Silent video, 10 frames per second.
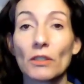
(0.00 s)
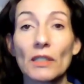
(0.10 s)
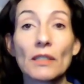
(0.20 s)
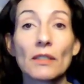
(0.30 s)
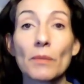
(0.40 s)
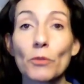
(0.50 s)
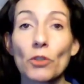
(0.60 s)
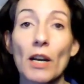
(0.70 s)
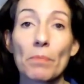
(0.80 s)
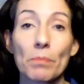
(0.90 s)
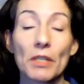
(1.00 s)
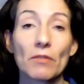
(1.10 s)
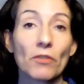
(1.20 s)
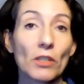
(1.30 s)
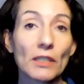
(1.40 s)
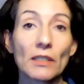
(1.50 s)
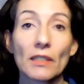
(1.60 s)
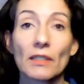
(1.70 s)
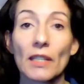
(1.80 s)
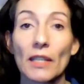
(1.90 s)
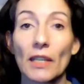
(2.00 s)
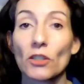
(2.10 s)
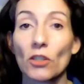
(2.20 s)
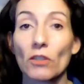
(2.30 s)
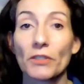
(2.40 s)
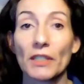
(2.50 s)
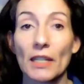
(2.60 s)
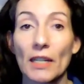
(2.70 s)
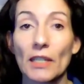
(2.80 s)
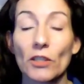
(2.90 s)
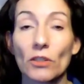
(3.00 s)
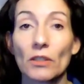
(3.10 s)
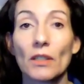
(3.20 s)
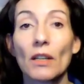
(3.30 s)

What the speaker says: This seems to have been, for instance, the case of Sierra Leone.